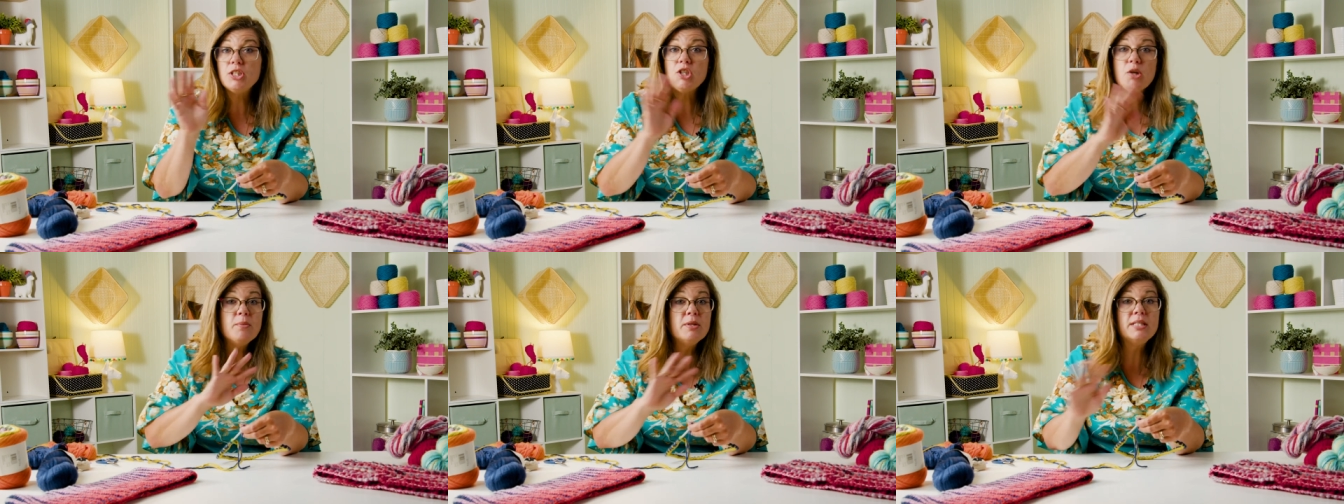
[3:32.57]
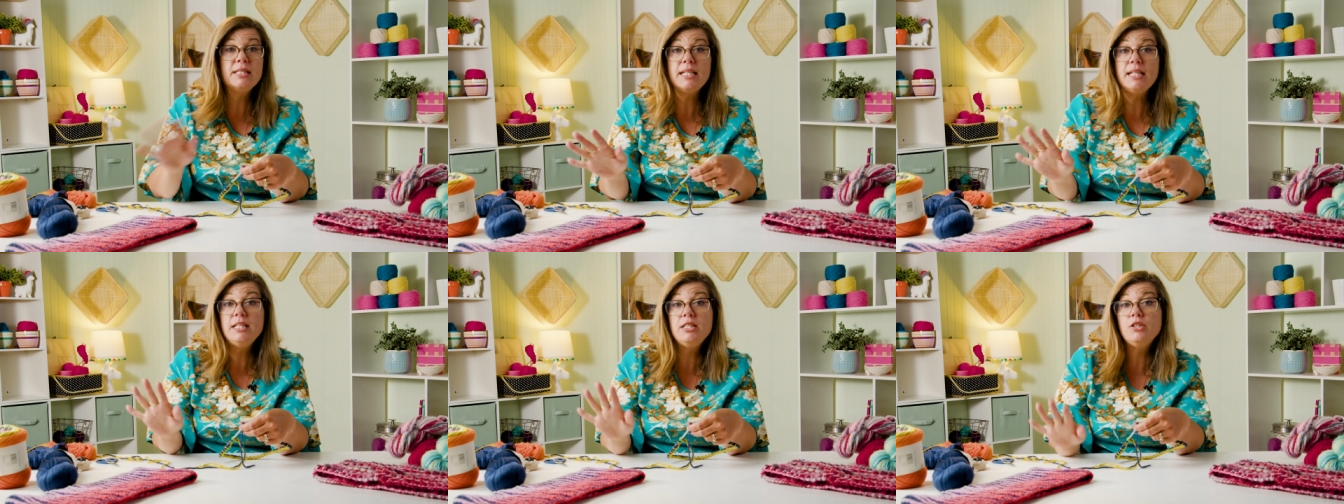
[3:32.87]
it's
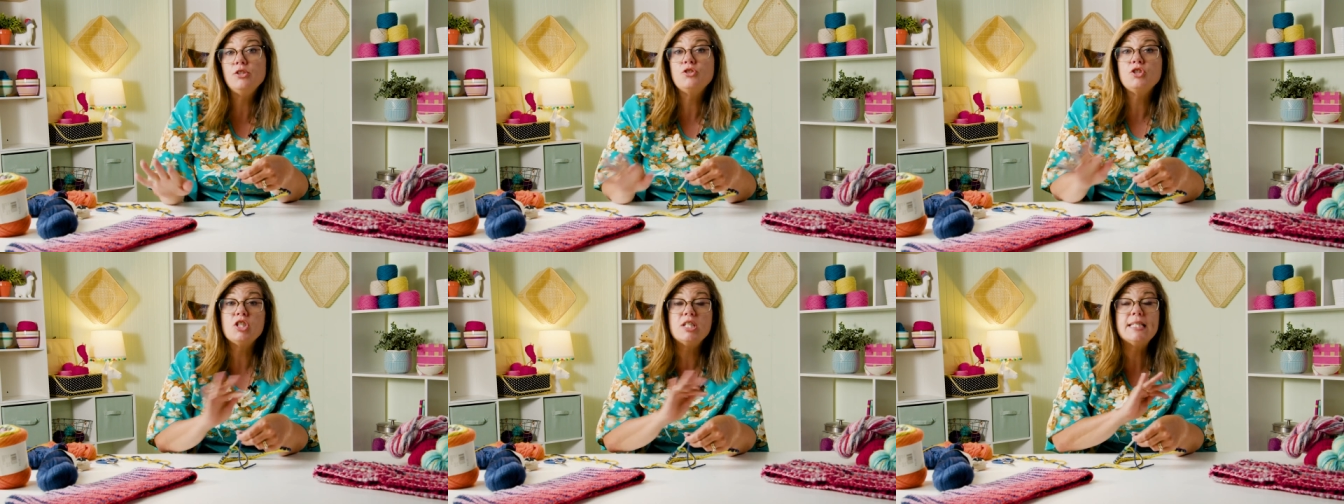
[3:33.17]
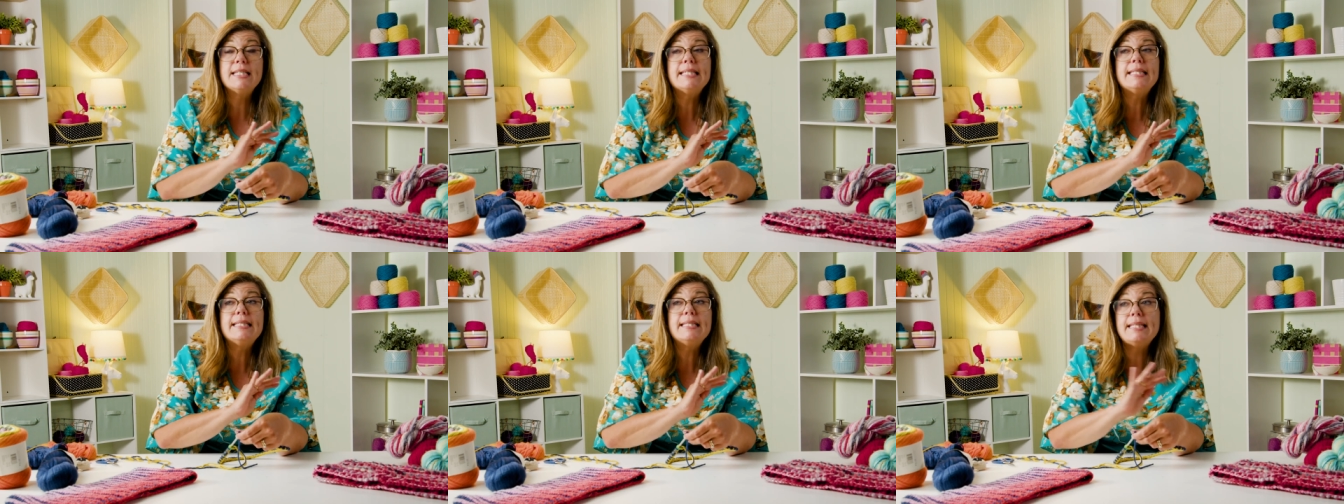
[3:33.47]
almost easier
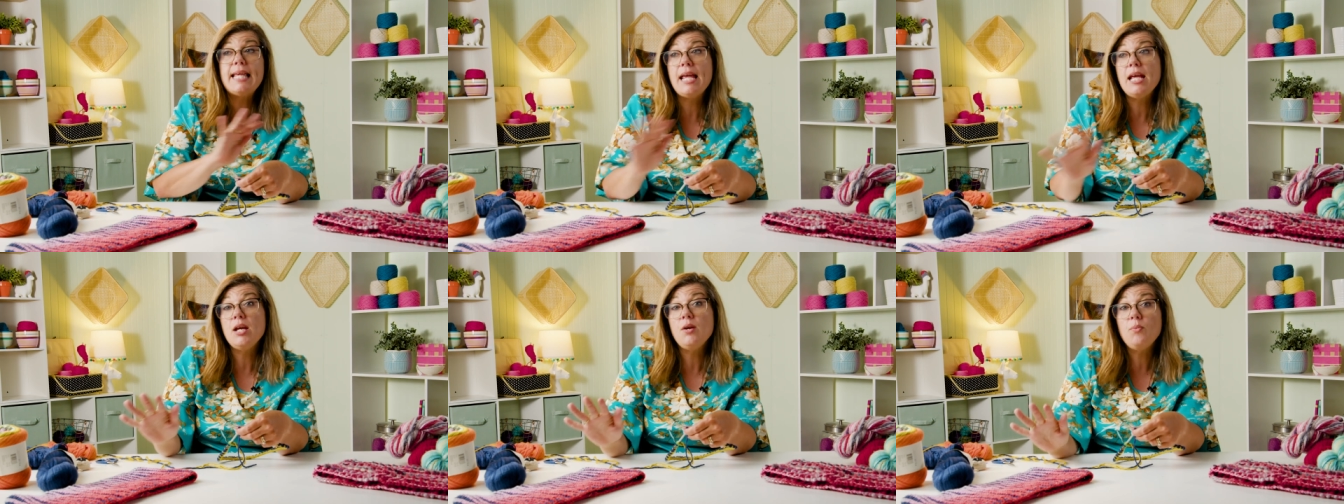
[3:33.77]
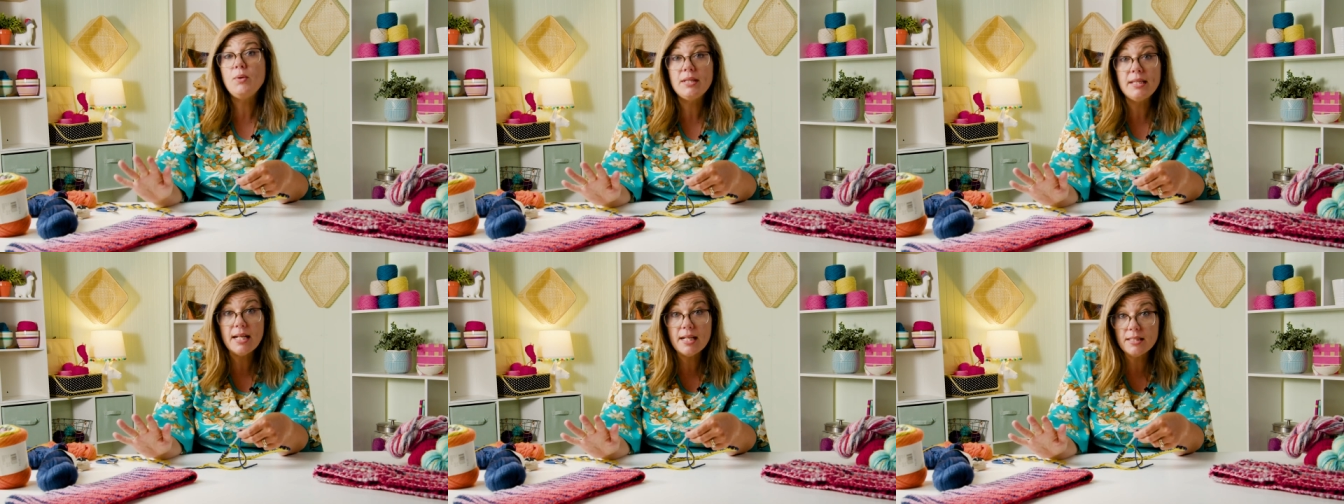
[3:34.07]
just to say
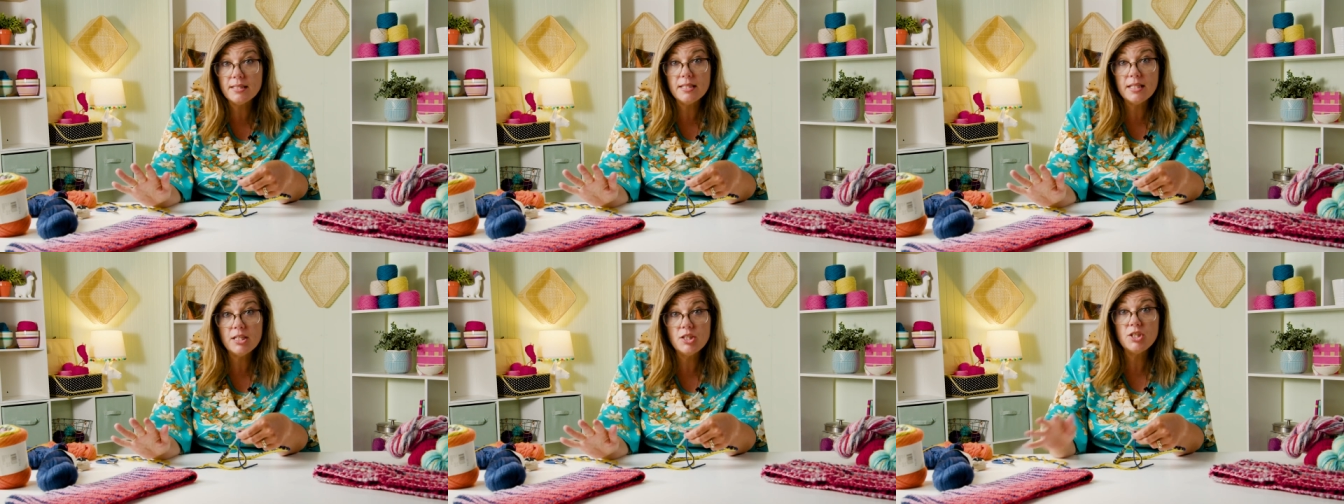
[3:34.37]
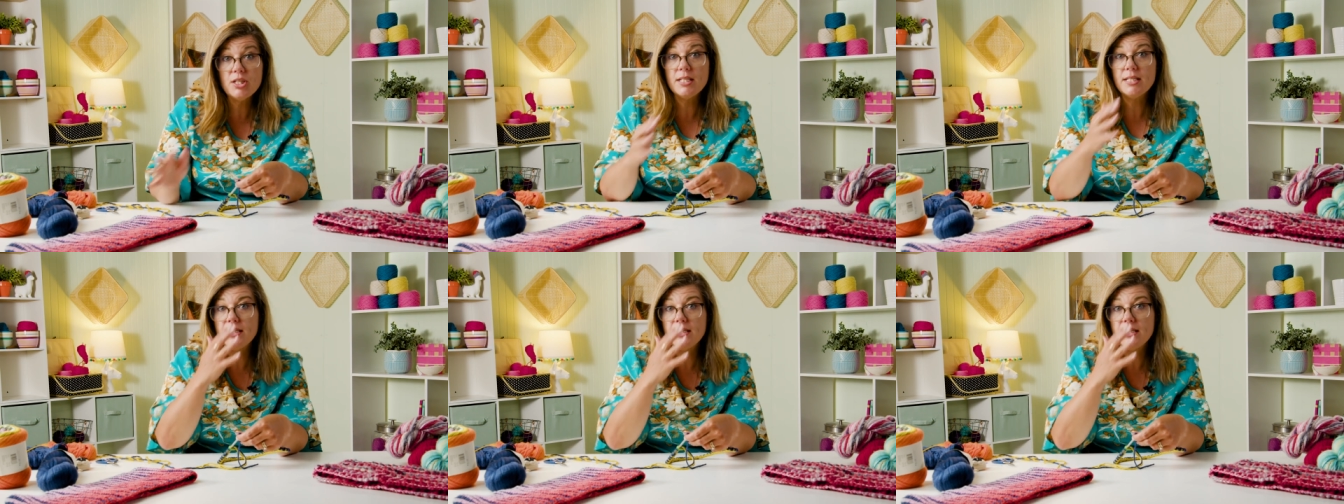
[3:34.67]
what that stitch